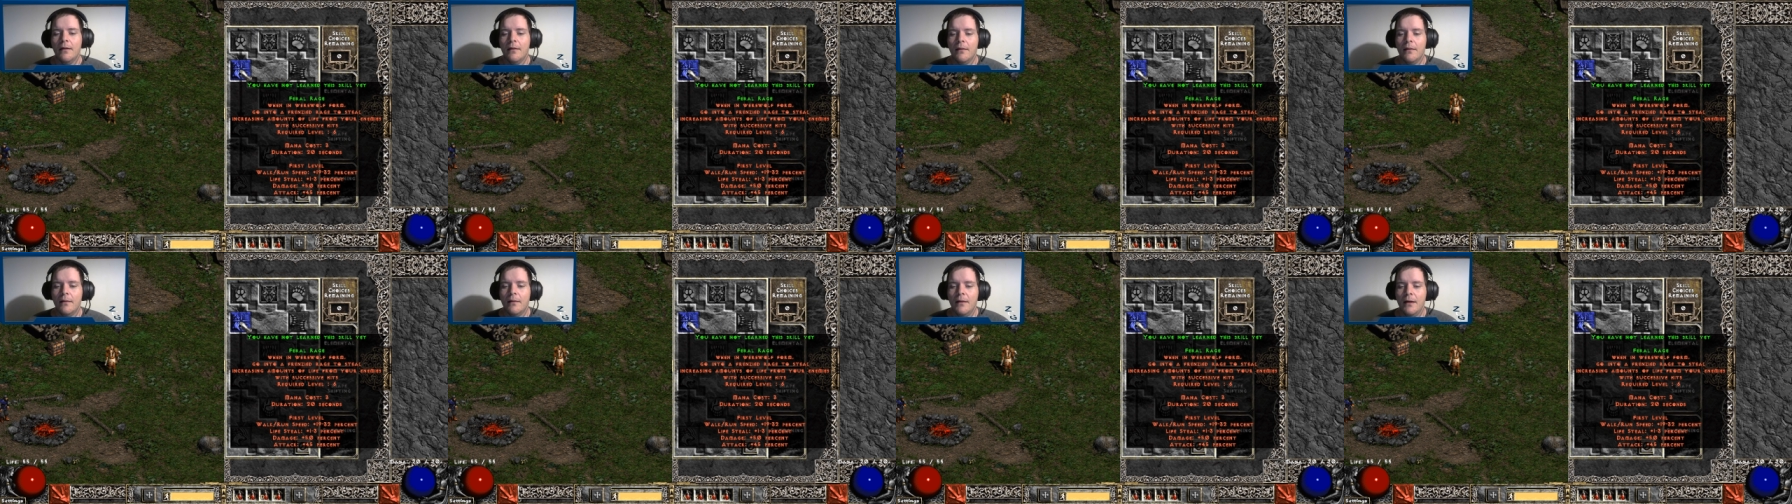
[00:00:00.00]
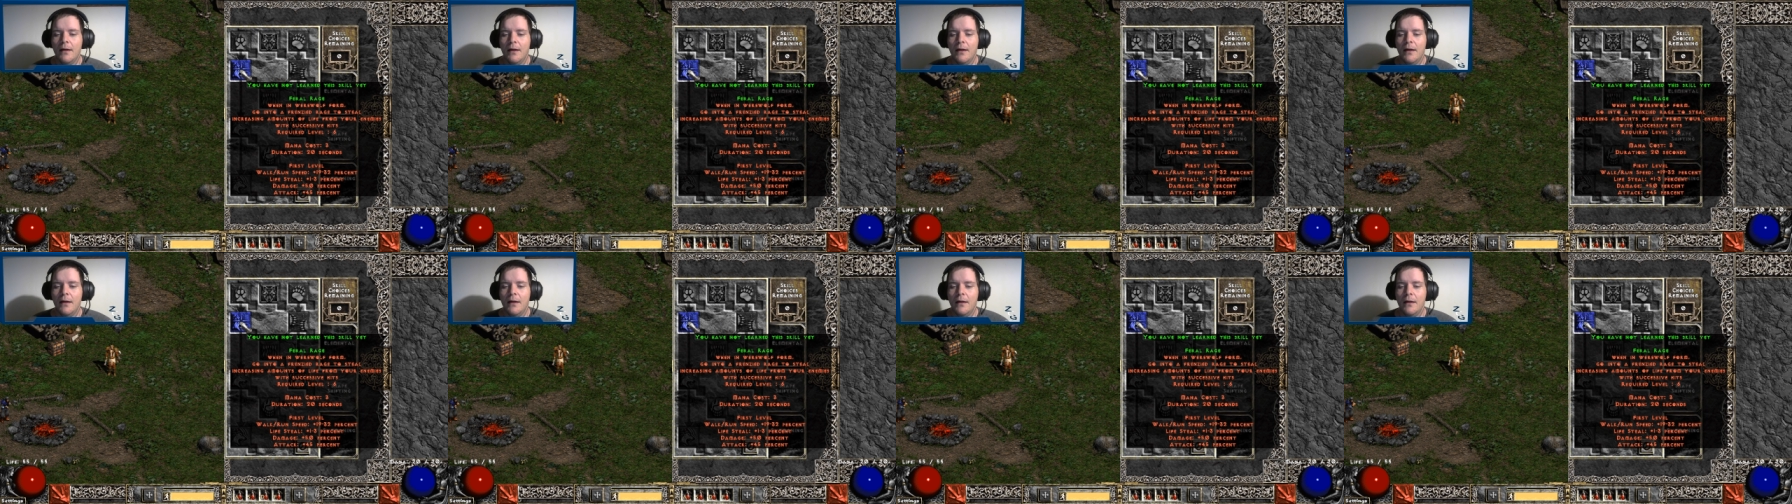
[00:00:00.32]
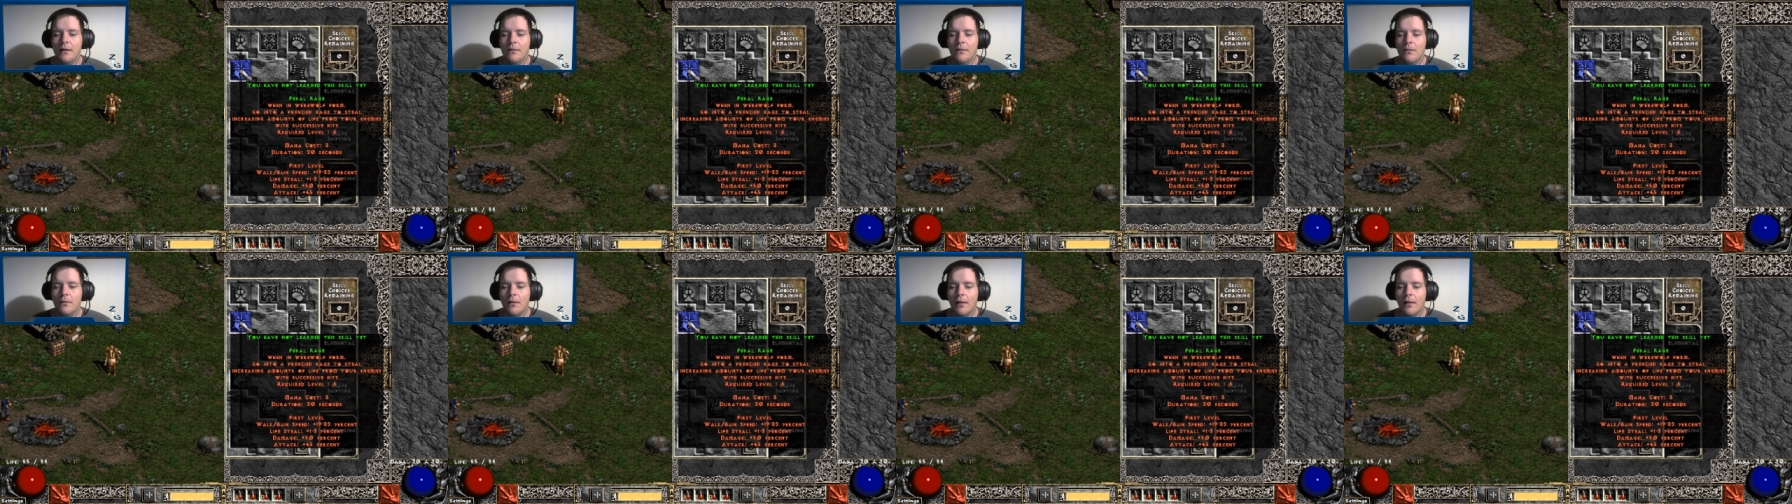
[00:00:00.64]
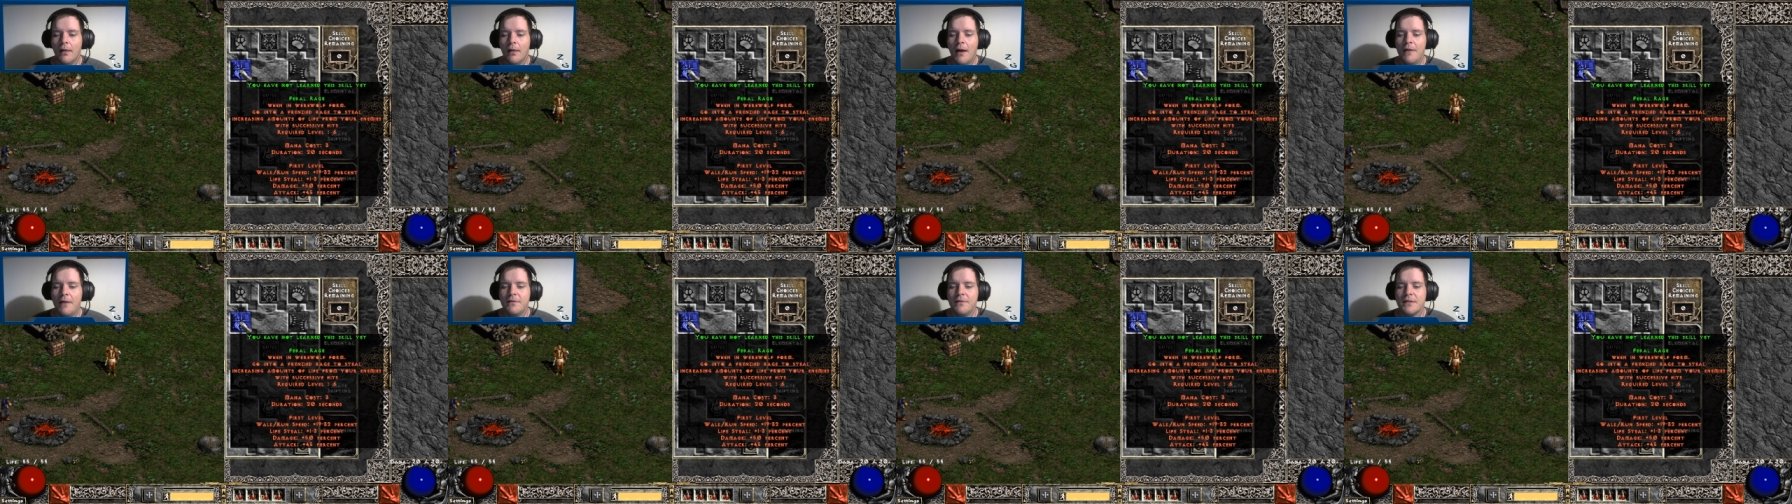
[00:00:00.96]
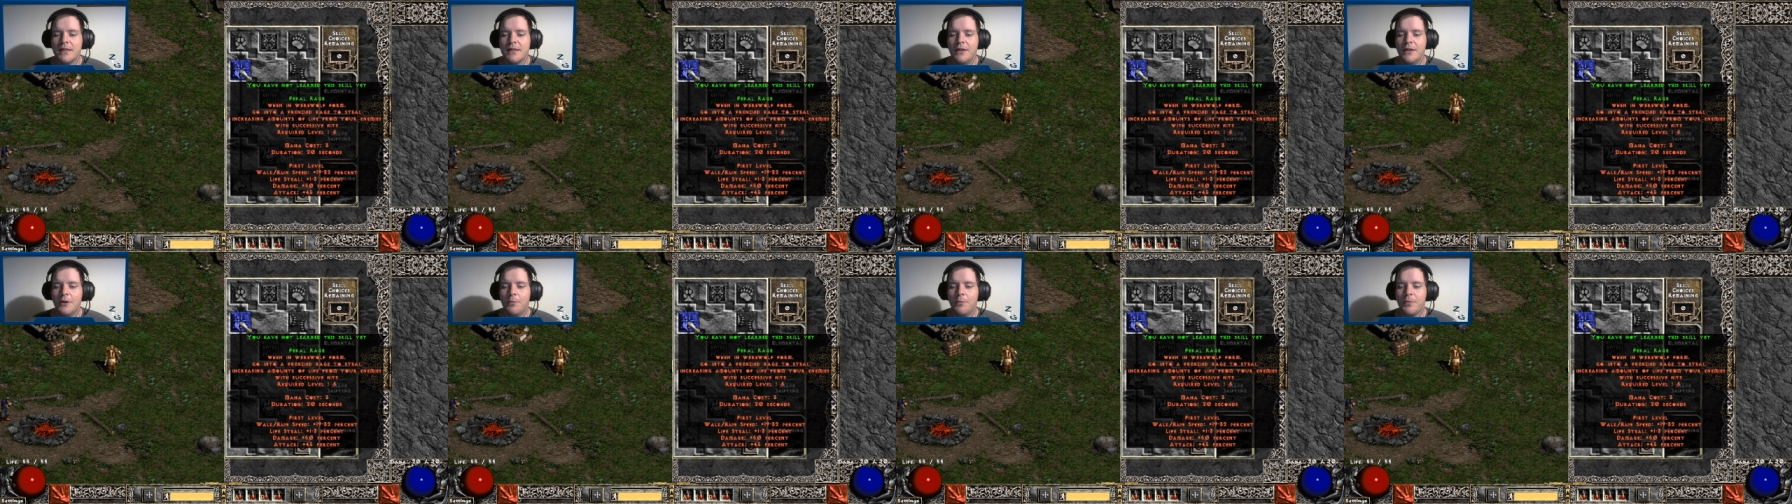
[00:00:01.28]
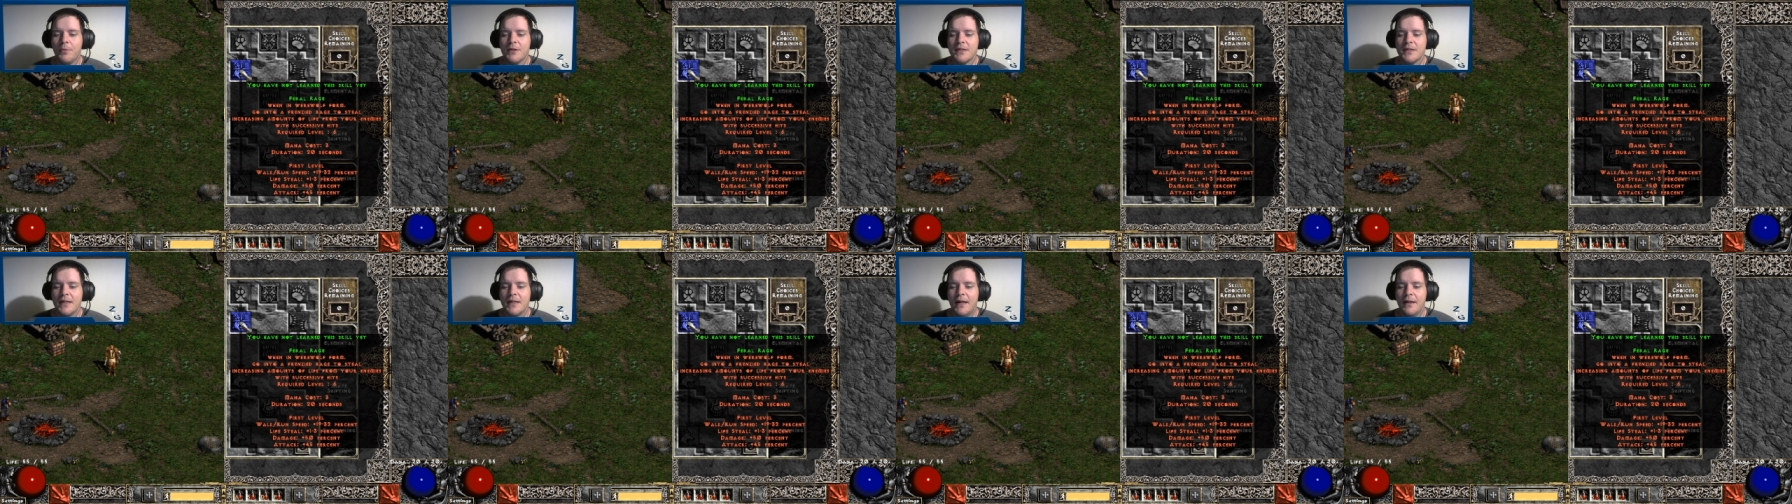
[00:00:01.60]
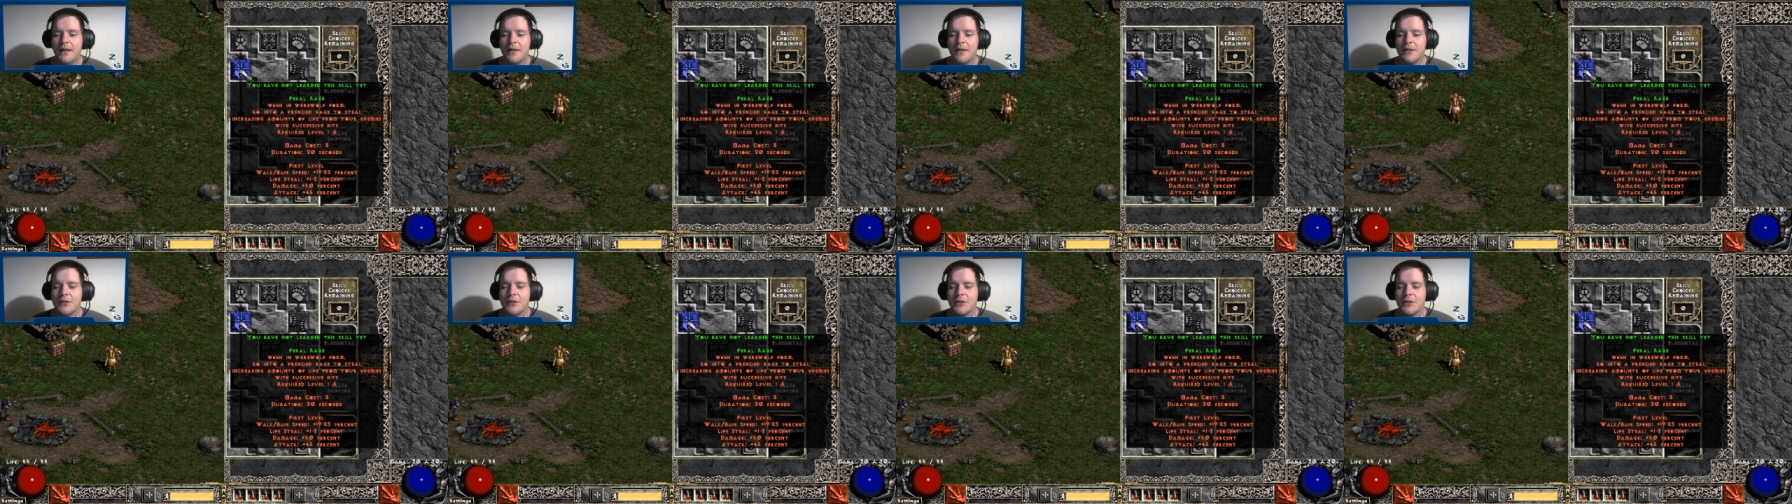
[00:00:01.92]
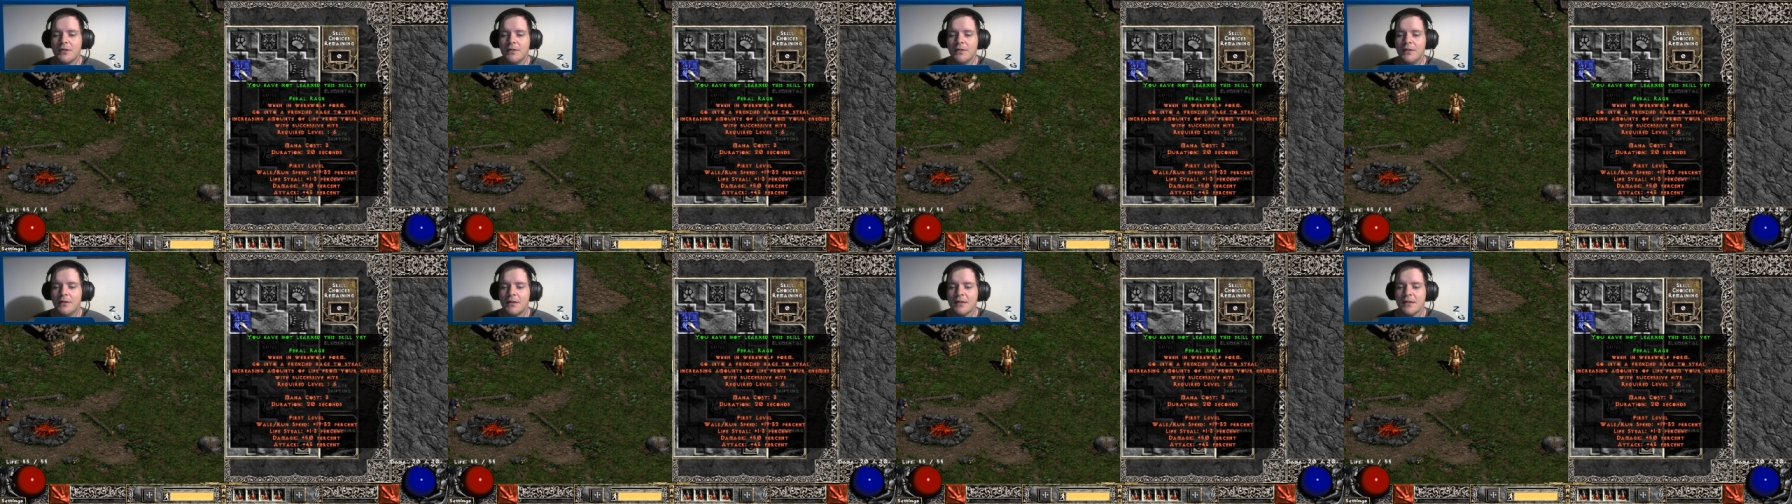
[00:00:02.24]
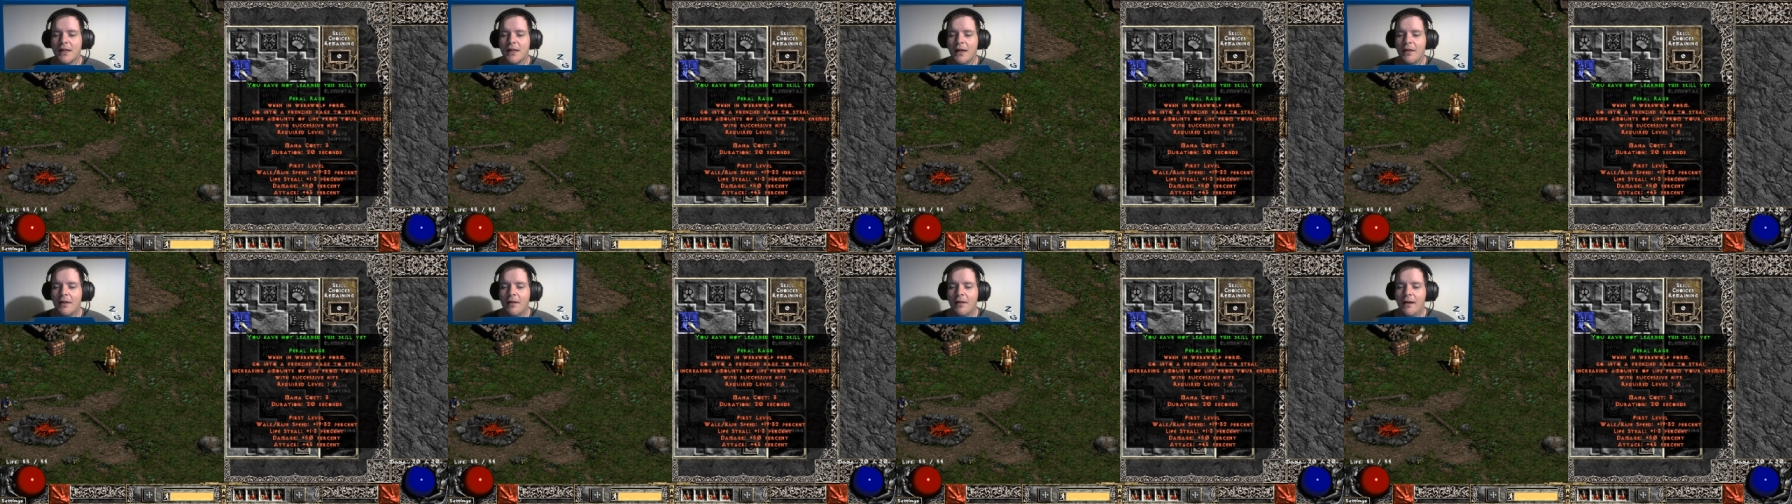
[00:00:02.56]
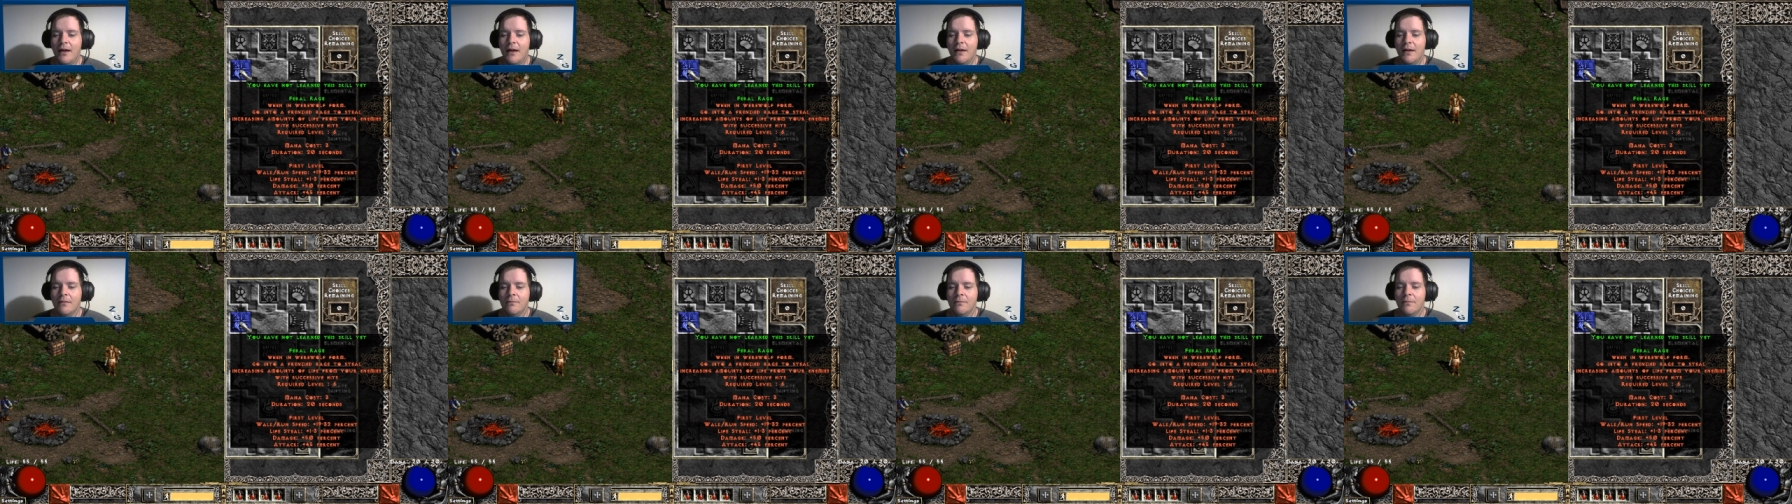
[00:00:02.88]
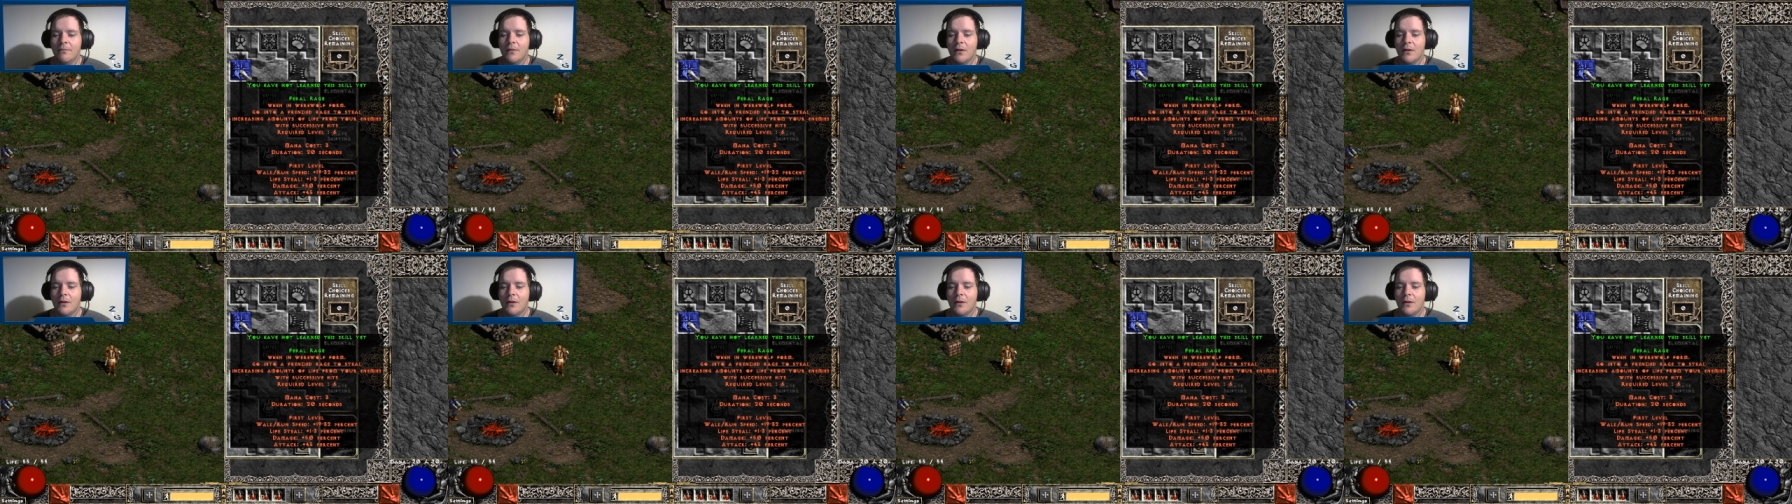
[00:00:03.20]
The lifesteal percentage looks like they